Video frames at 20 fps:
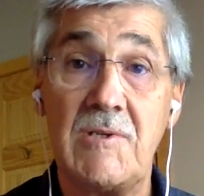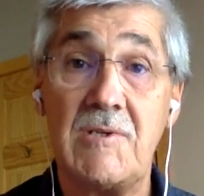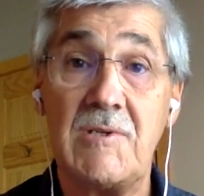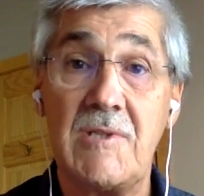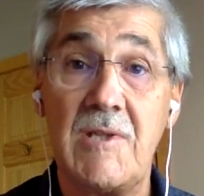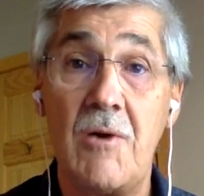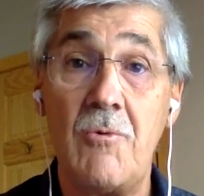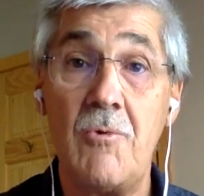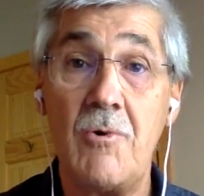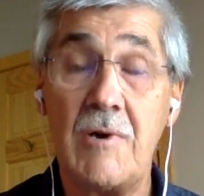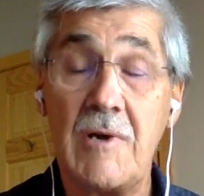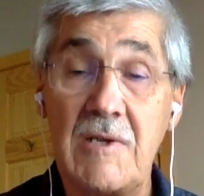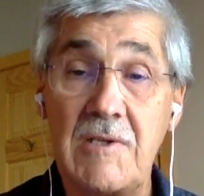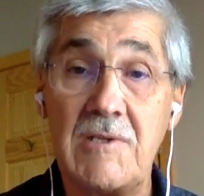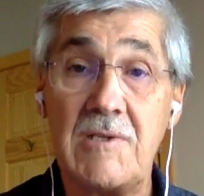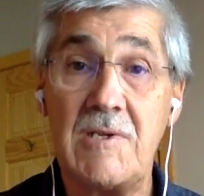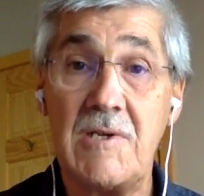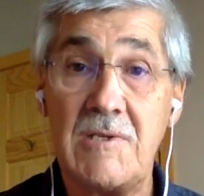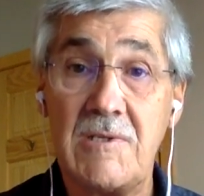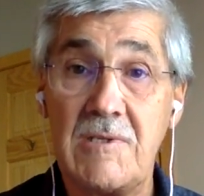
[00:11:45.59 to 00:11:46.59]
that will
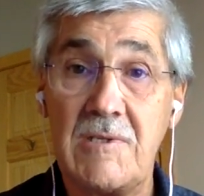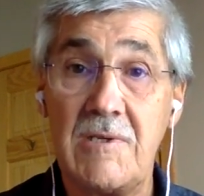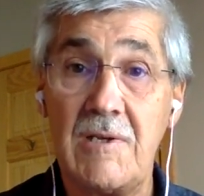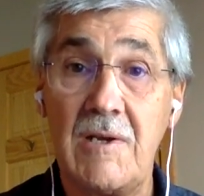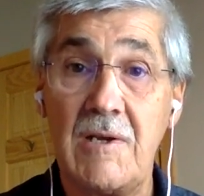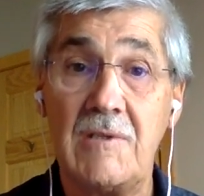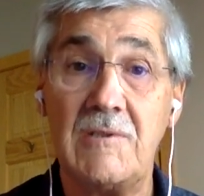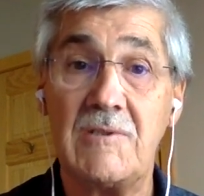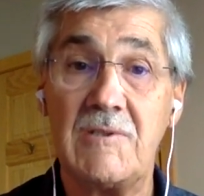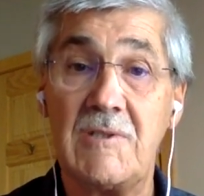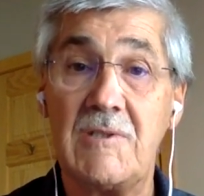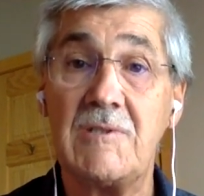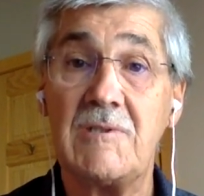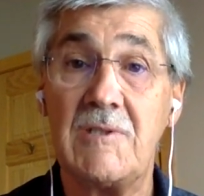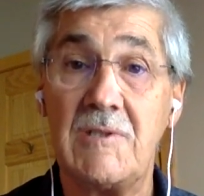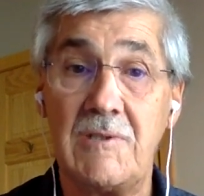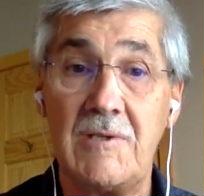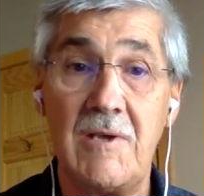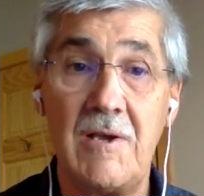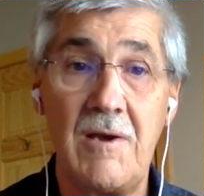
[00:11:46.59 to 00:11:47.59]

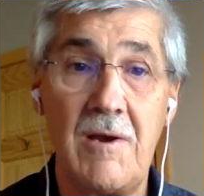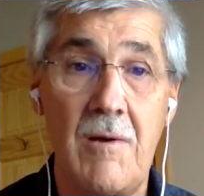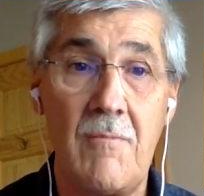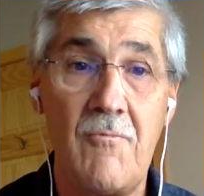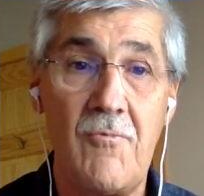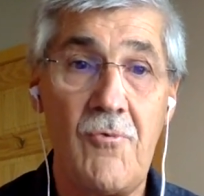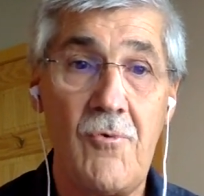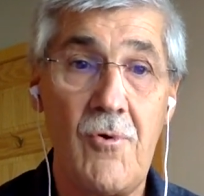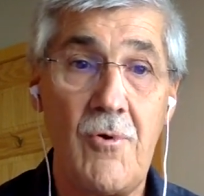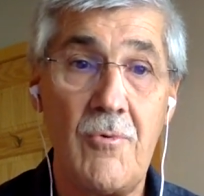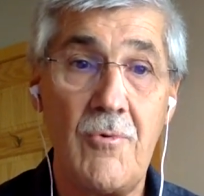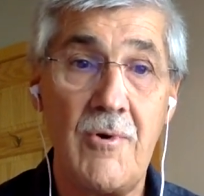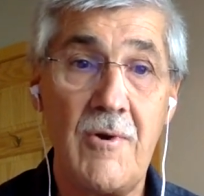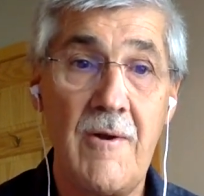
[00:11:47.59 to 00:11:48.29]
consistently come forward.